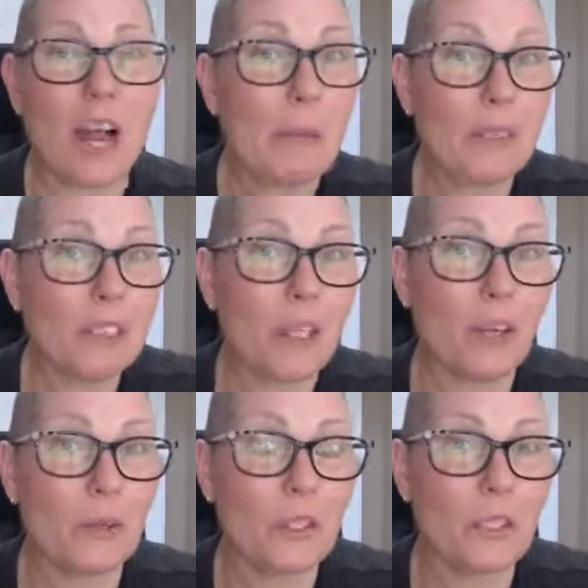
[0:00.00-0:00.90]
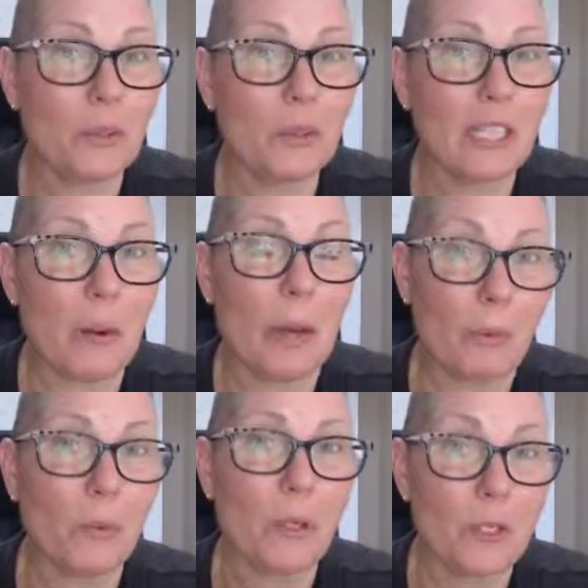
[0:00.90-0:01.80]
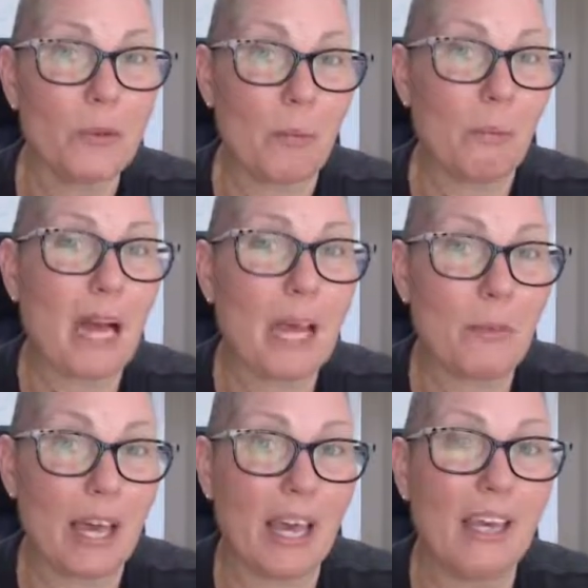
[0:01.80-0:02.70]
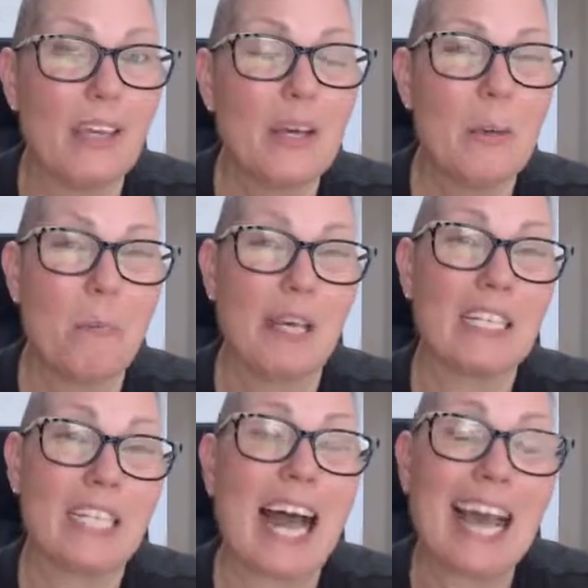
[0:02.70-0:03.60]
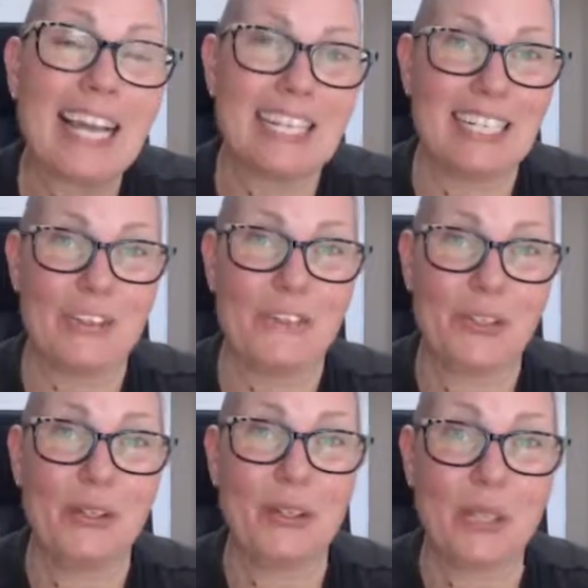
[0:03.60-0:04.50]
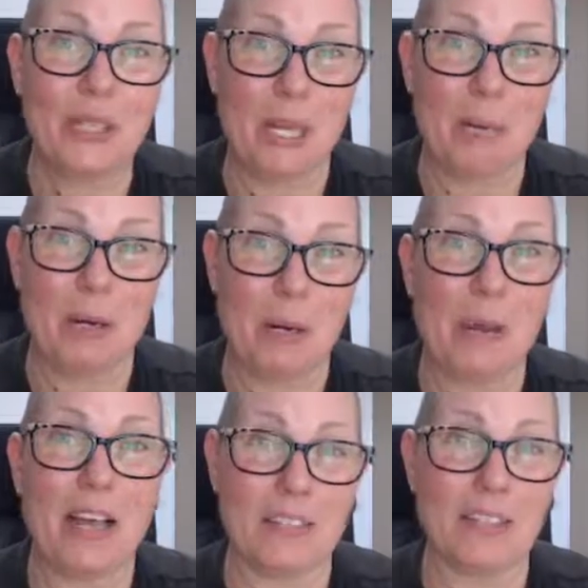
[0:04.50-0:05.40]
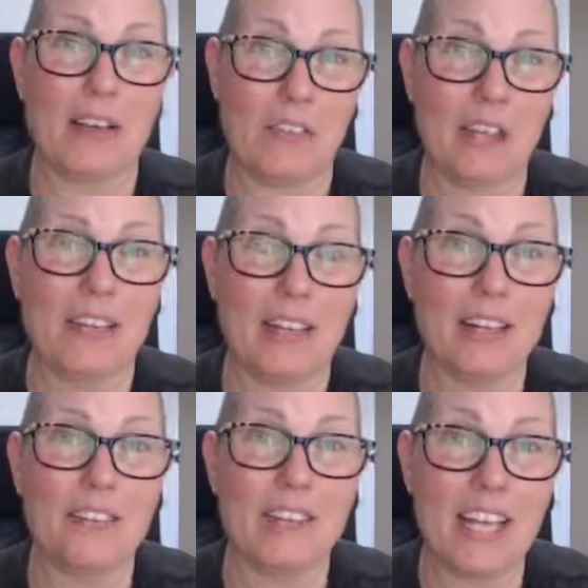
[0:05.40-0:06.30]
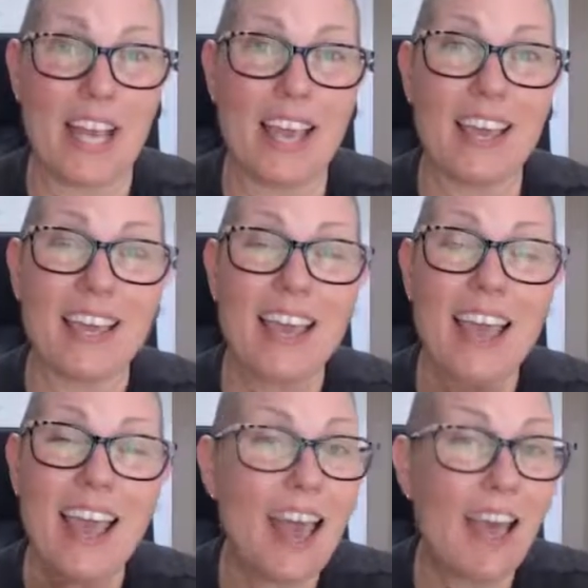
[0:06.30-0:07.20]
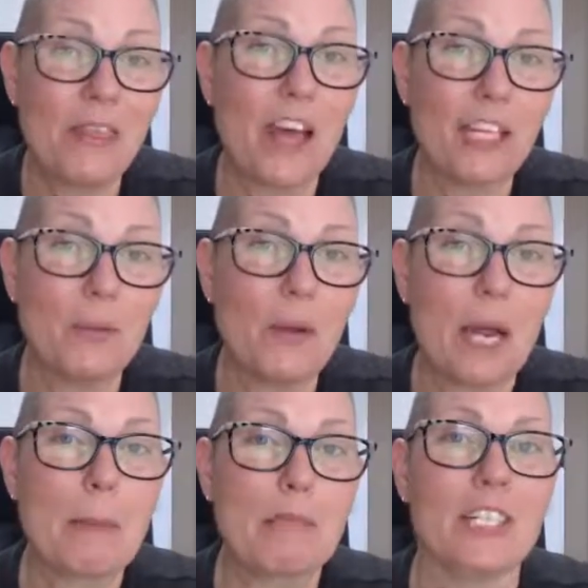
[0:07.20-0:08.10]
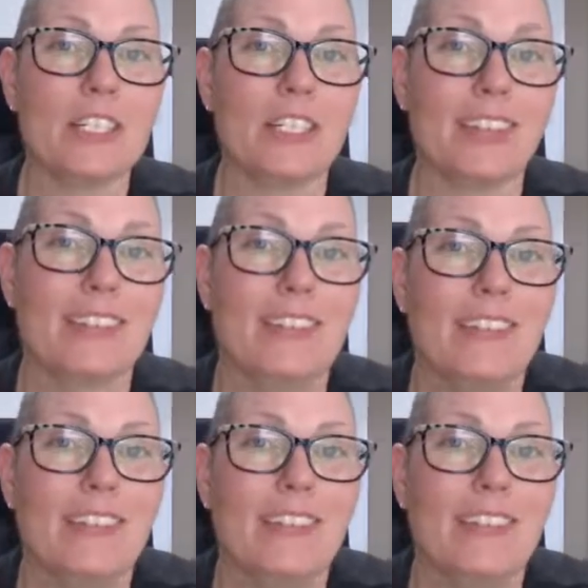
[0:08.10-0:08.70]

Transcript: I'm just not going to do it that way. I'm going to do it my way because I need to feel good about myself at the end of the day. And that's what I'm teaching.